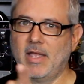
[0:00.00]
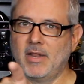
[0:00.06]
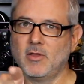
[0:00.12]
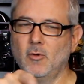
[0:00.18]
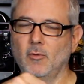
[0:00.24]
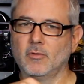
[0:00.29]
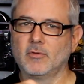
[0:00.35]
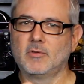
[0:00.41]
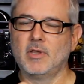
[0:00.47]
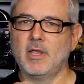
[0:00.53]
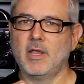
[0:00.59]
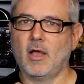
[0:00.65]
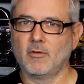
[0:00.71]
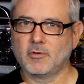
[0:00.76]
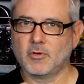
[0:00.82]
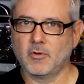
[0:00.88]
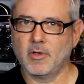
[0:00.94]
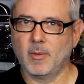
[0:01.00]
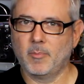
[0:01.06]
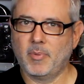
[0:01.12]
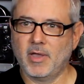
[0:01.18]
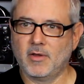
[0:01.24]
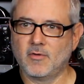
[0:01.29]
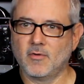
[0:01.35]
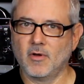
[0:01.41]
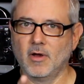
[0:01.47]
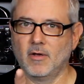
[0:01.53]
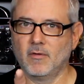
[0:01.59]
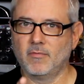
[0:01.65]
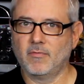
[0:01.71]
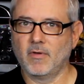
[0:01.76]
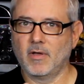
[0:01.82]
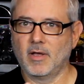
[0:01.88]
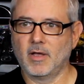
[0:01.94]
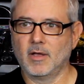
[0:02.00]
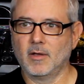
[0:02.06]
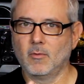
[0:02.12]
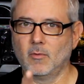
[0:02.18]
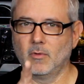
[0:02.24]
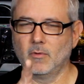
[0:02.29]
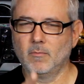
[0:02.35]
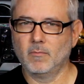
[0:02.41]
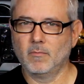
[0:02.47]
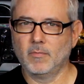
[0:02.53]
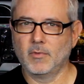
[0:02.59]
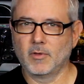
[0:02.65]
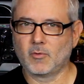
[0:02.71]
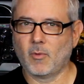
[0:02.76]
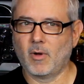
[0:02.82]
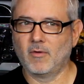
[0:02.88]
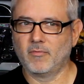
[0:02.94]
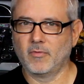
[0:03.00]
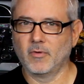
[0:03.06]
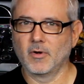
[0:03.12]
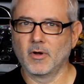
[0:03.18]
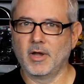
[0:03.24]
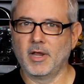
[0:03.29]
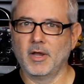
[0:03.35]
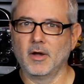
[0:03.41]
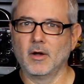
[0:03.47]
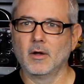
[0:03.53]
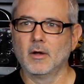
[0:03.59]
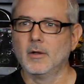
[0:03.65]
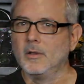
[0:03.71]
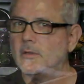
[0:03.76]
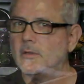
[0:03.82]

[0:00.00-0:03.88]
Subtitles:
And you'll see, I'll show you a picture of the 12 footer here.